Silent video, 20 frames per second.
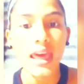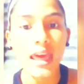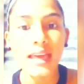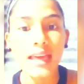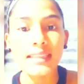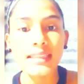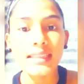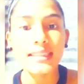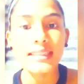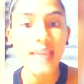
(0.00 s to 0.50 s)

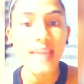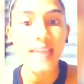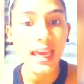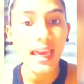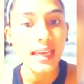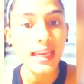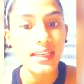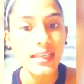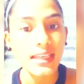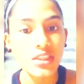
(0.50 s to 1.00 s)

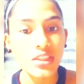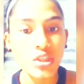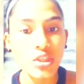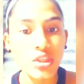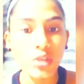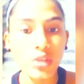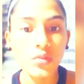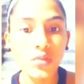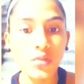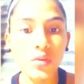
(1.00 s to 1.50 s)
Then
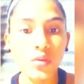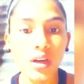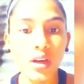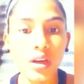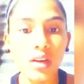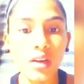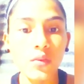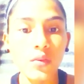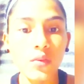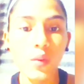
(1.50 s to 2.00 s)
children
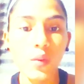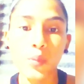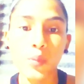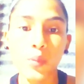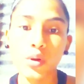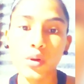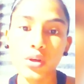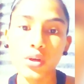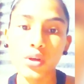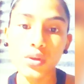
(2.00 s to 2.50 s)

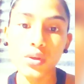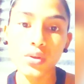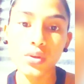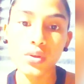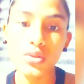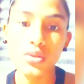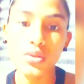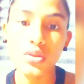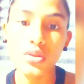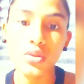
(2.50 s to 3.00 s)

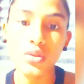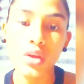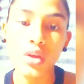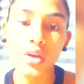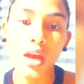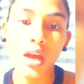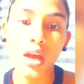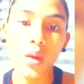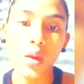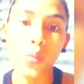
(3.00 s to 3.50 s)
reproduce
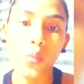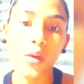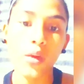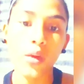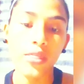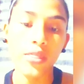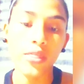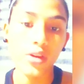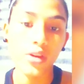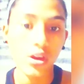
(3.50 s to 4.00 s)
what
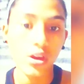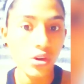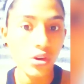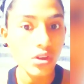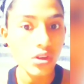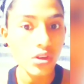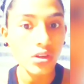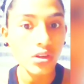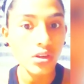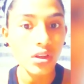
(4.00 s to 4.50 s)
they
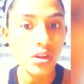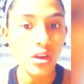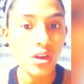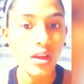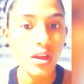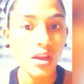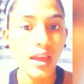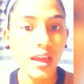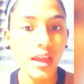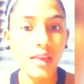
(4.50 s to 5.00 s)
heard
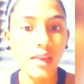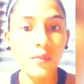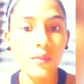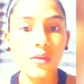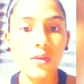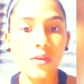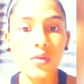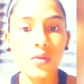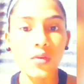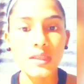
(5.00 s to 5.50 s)
and
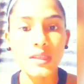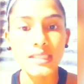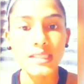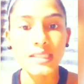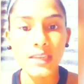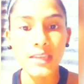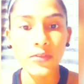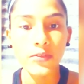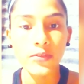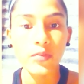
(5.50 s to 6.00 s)

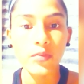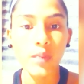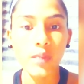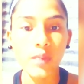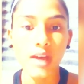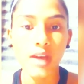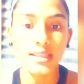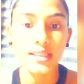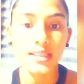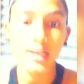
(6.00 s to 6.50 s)
receive
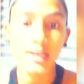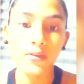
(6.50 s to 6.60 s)
positive